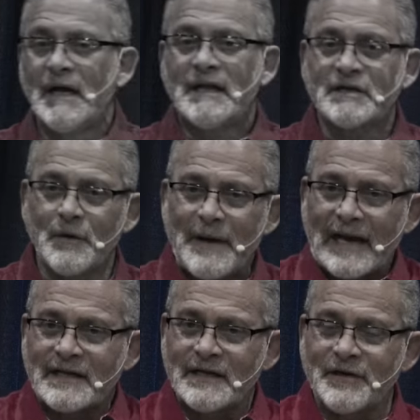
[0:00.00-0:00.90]
Let's go
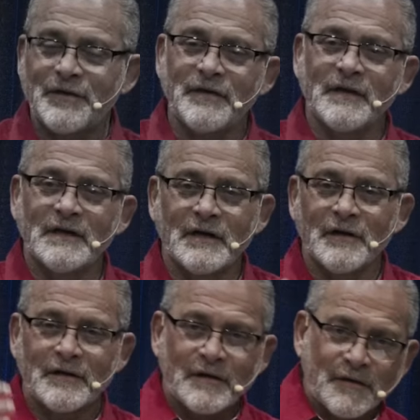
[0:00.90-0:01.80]
back to the
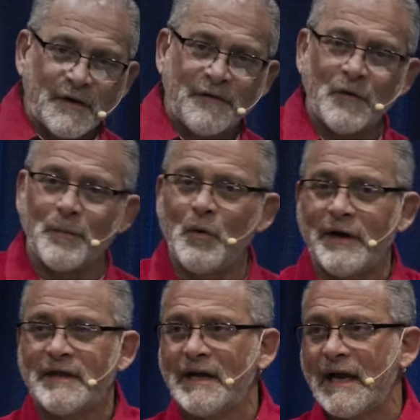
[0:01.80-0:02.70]
little 3 or 4
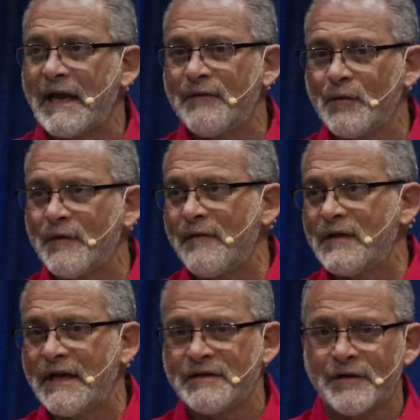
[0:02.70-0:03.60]
point thing I gave you with
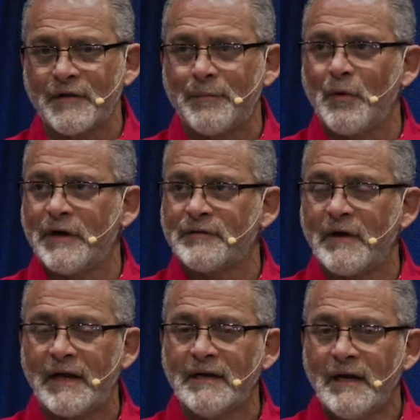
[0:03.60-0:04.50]
Revelation. 3 points,
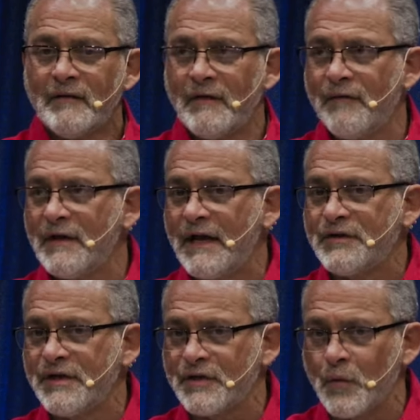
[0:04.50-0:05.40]
right?
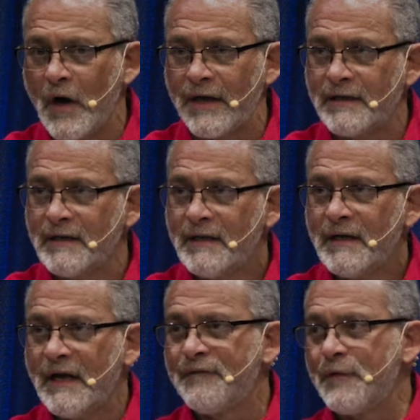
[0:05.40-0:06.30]
Revelation is what?
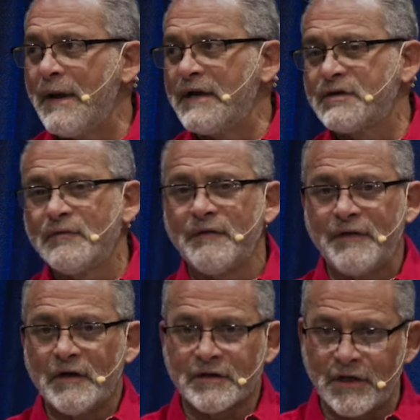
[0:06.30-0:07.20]
Information
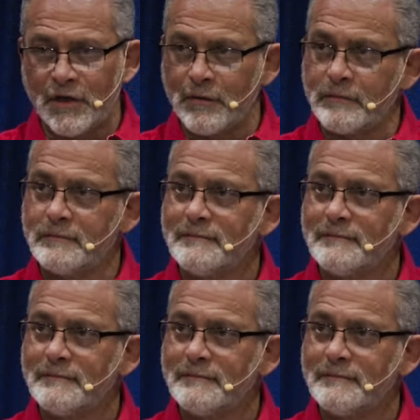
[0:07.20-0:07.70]
revealed to you.